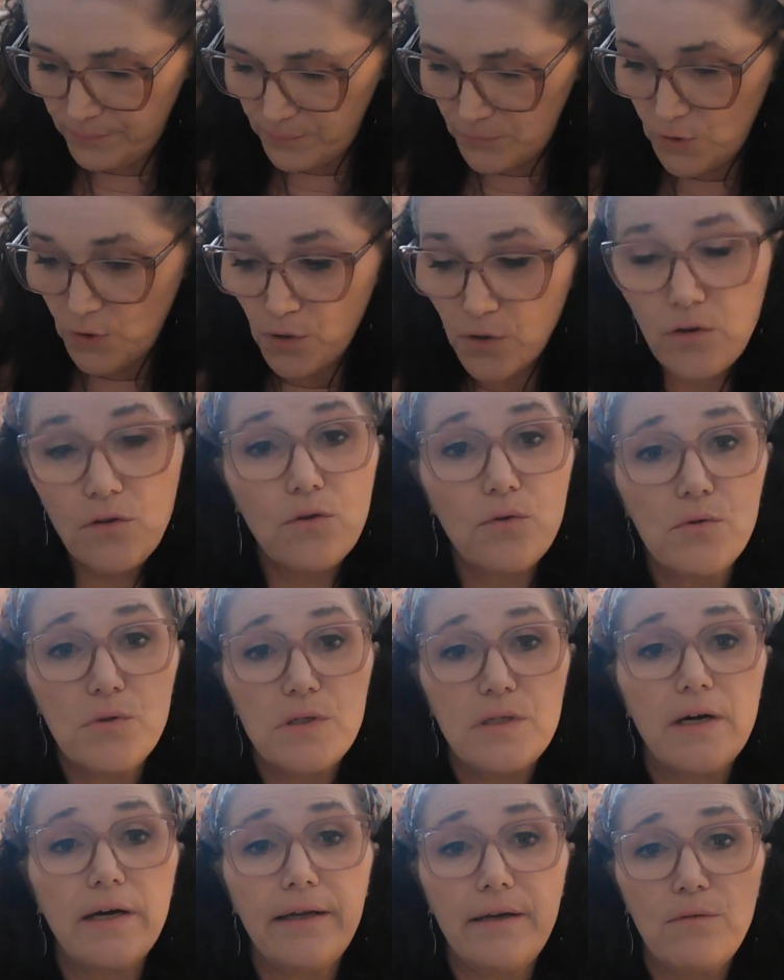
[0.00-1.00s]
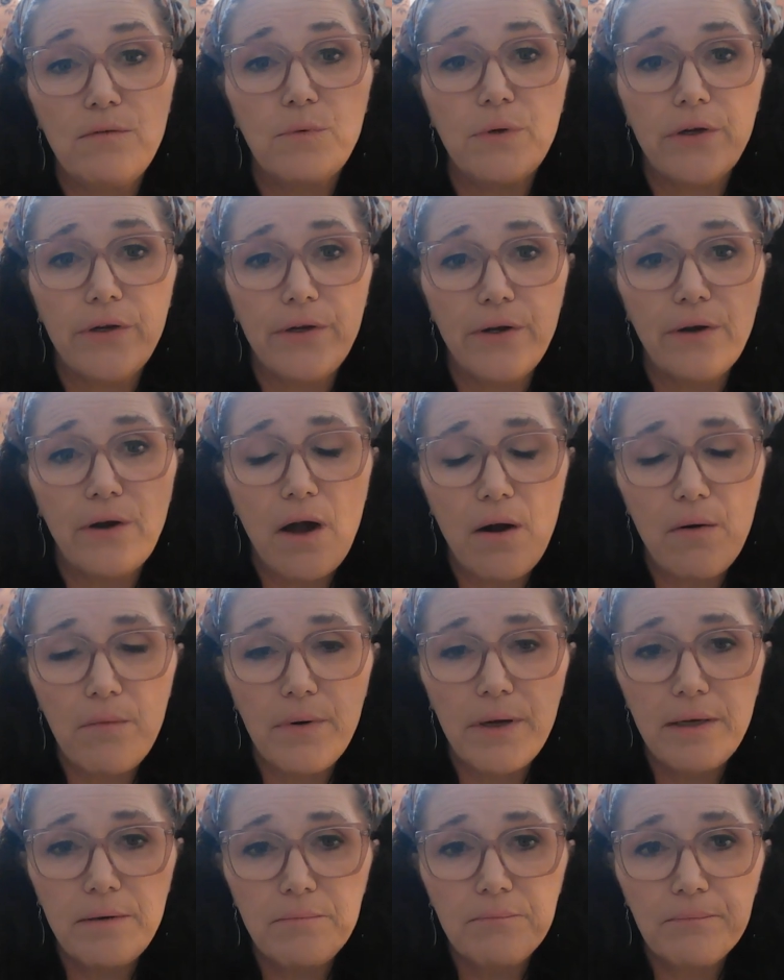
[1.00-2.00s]
you could lose sight of where you're
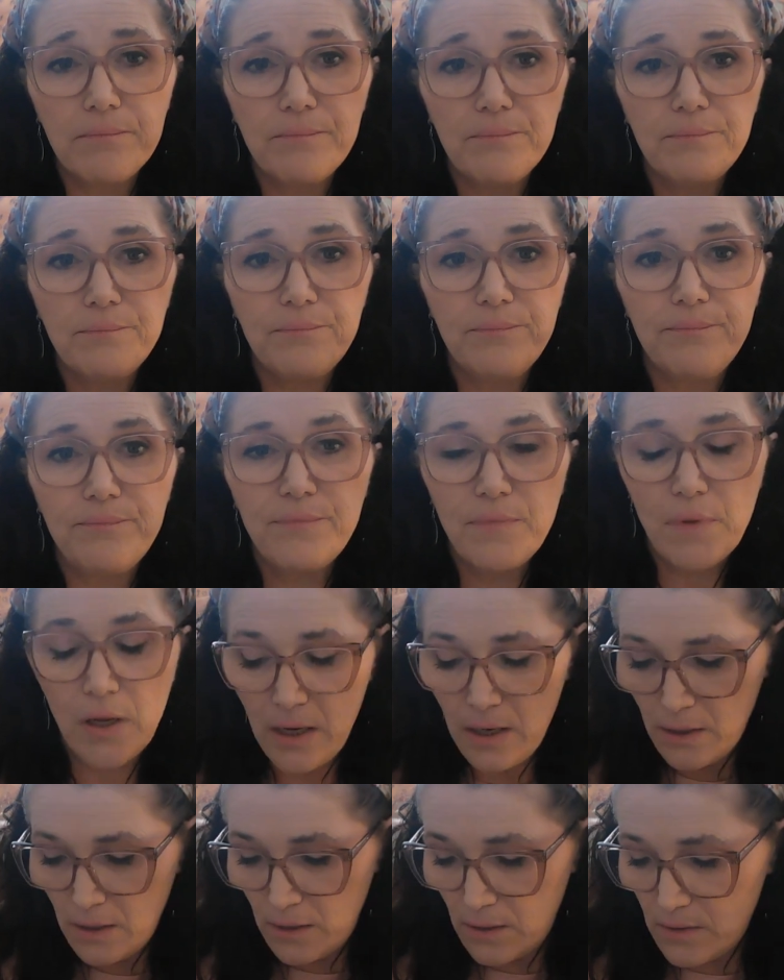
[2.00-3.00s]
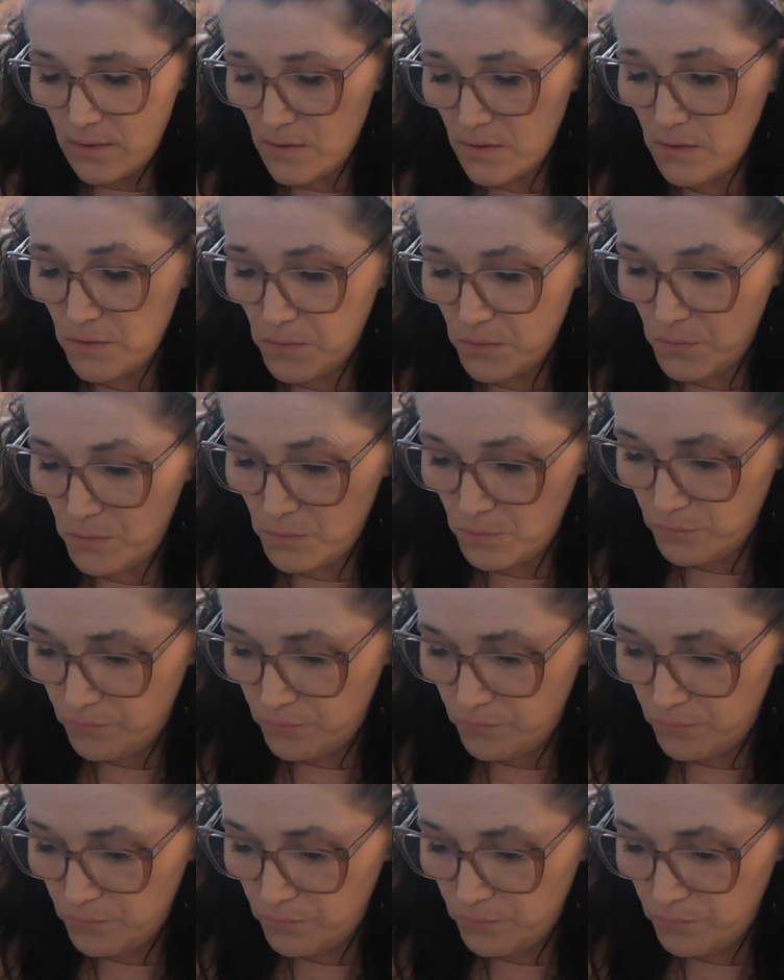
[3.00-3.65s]
going. So